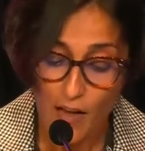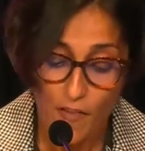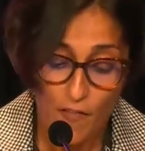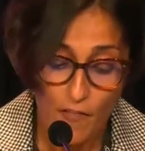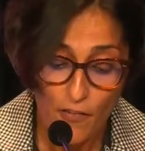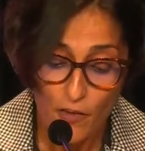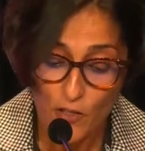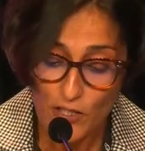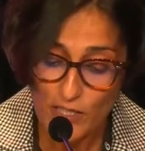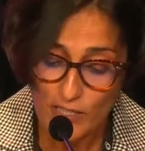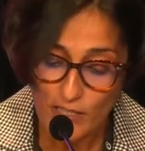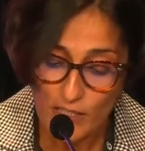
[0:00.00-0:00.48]

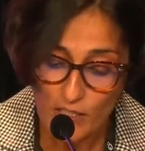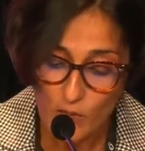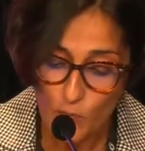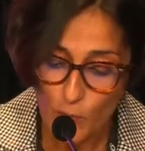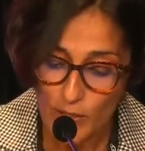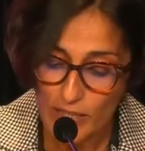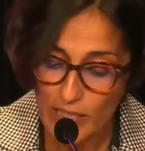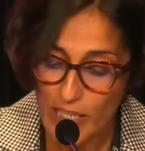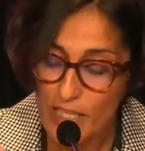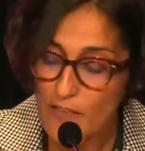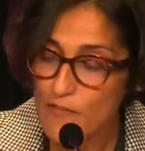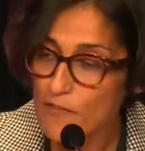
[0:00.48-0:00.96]
For instance,
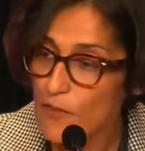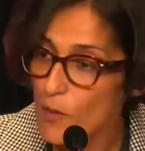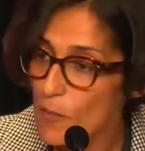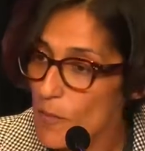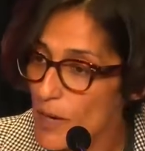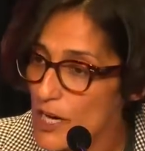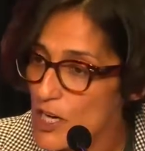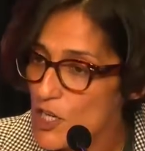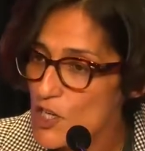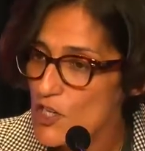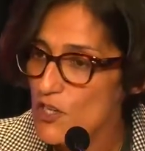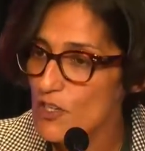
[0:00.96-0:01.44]
with
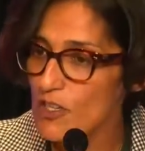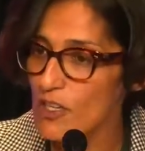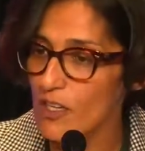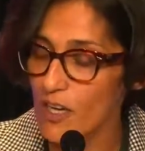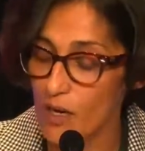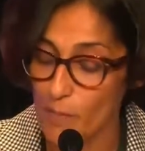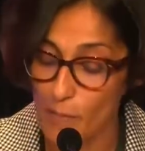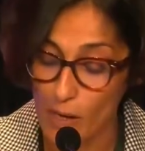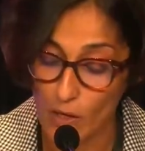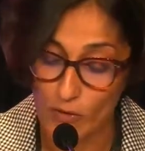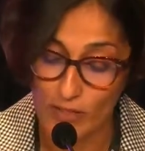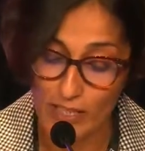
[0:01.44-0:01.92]
information
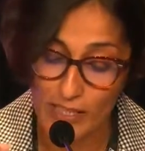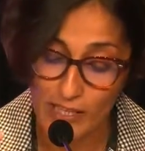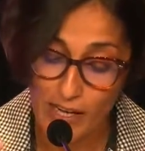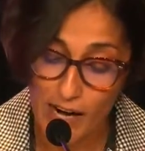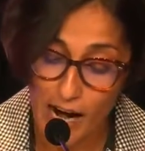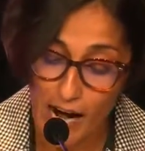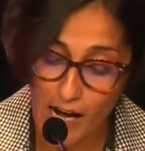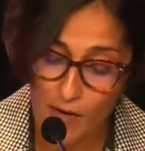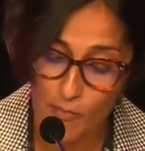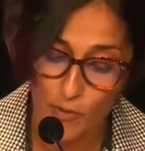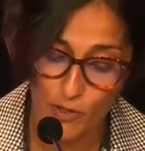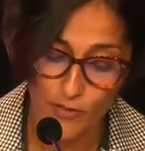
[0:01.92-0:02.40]
about the
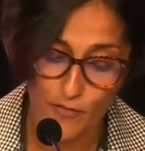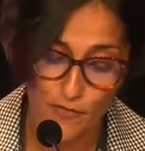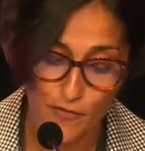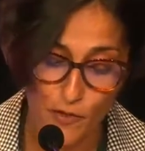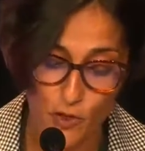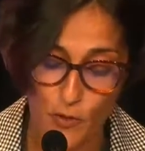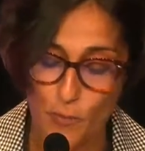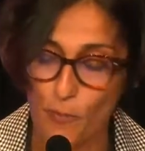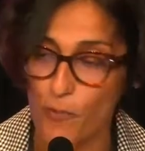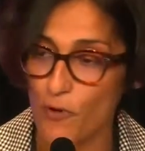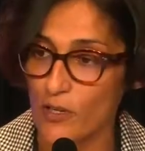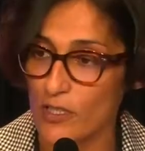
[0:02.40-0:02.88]
carbon
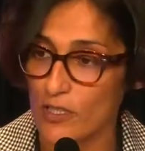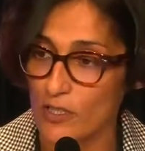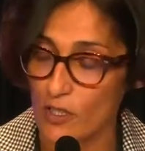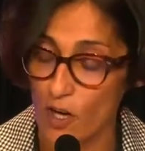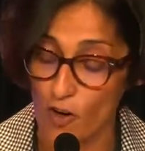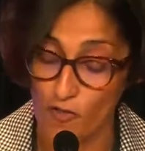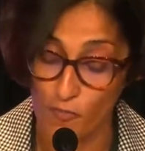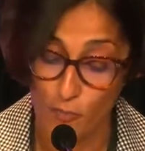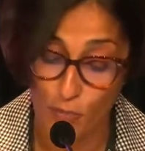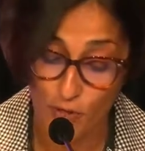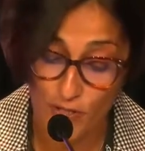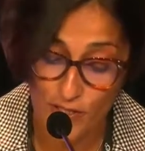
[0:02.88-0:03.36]
footprint
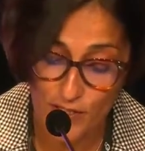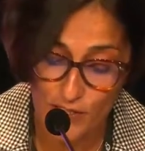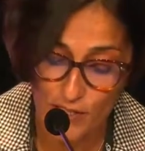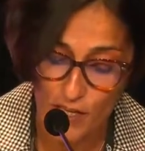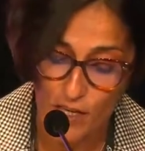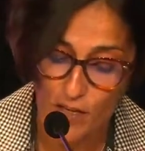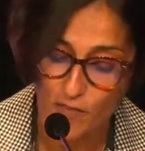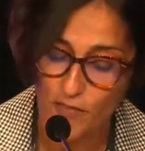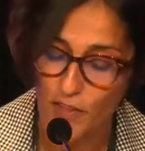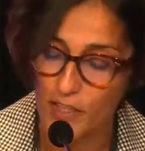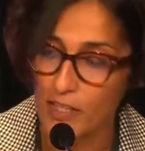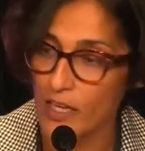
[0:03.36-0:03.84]
of
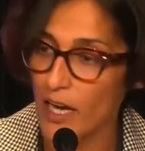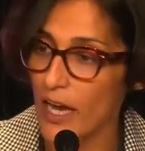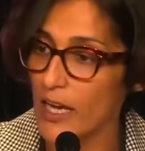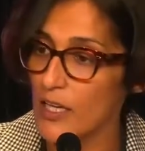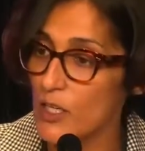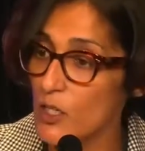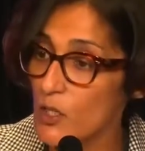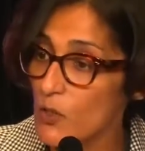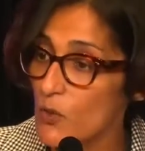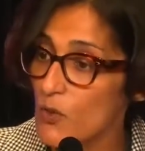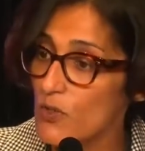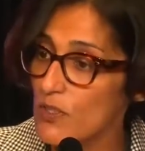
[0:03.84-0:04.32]
preserving
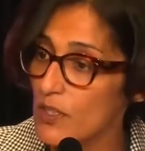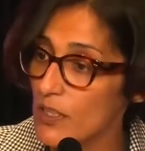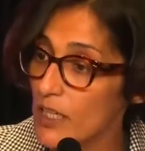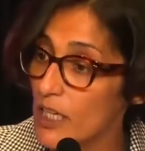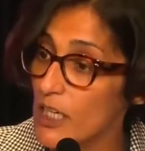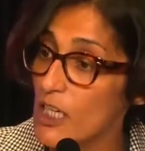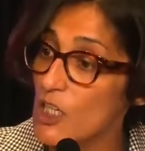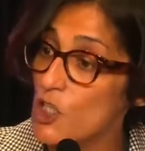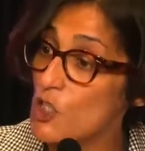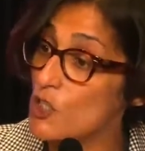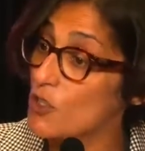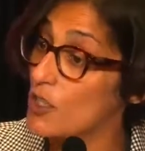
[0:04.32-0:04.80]
and using
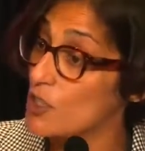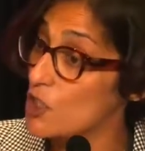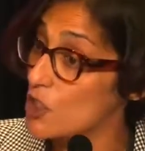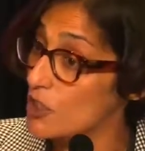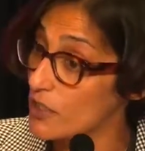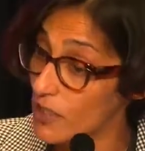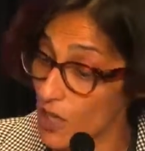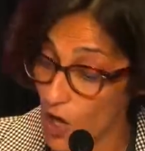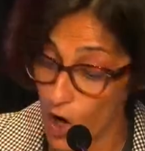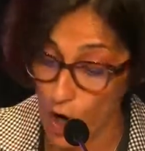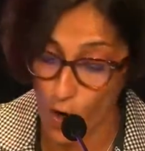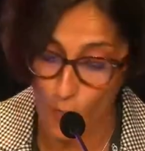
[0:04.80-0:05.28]
each
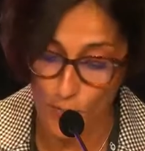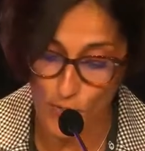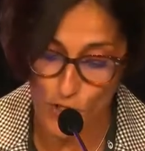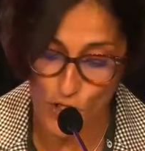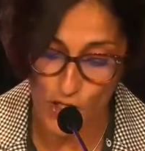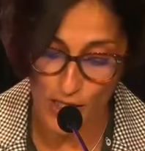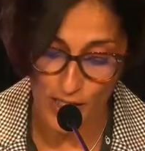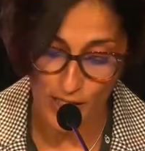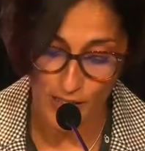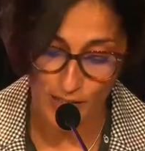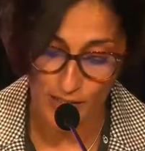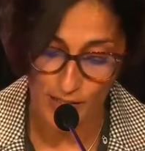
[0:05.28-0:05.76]
digital
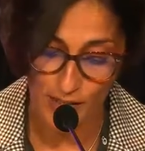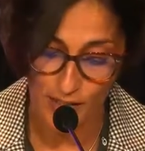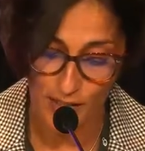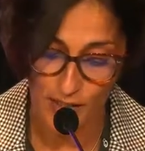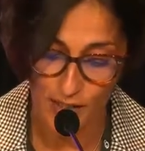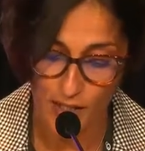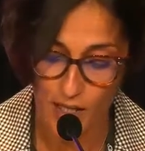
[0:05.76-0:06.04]
object,